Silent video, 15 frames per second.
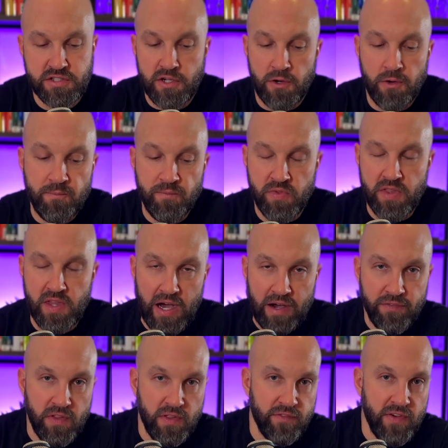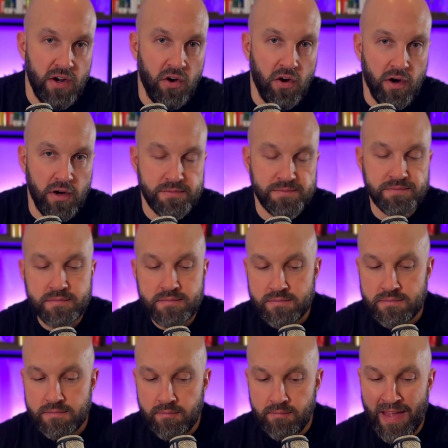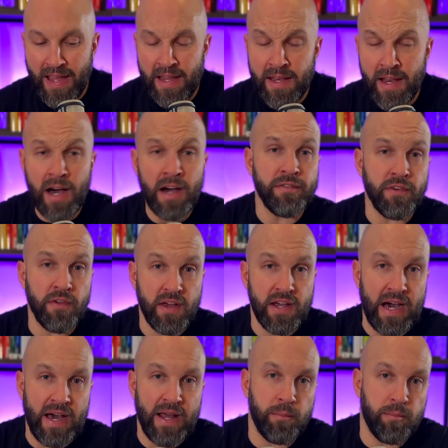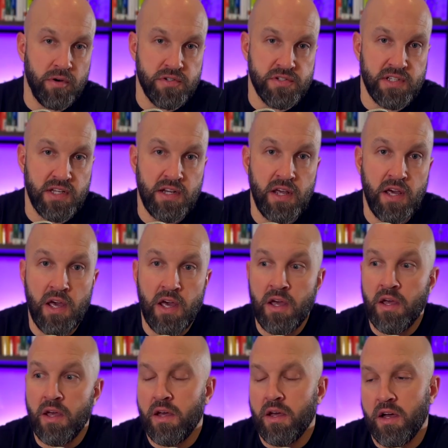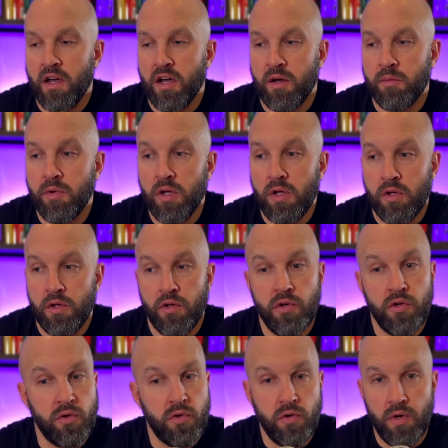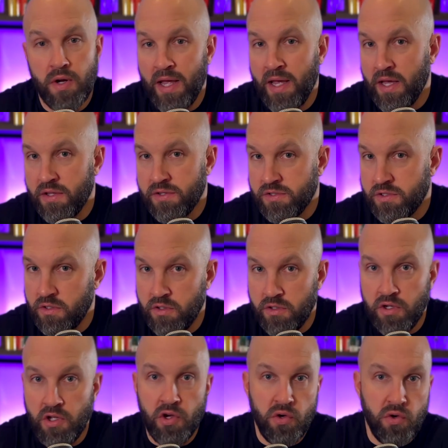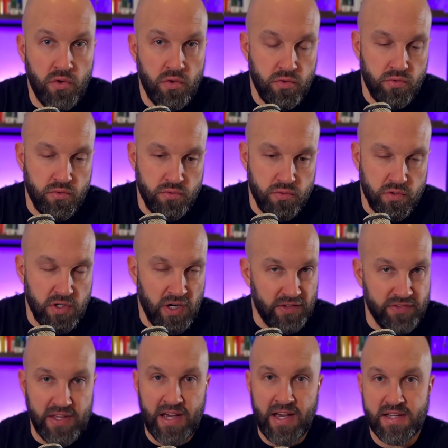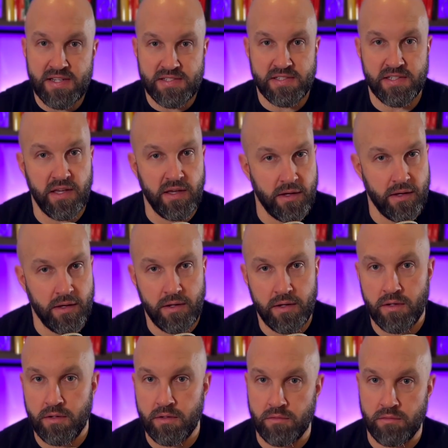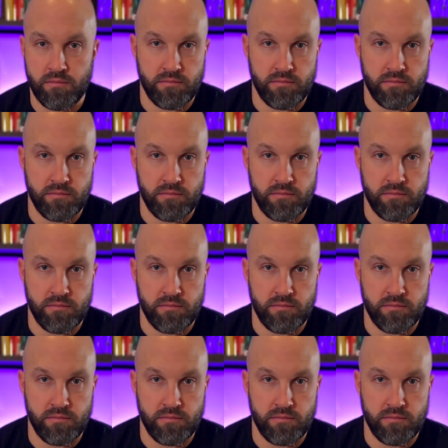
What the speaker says: So not for the faint of heart, and not for the kind of person who has no contacts in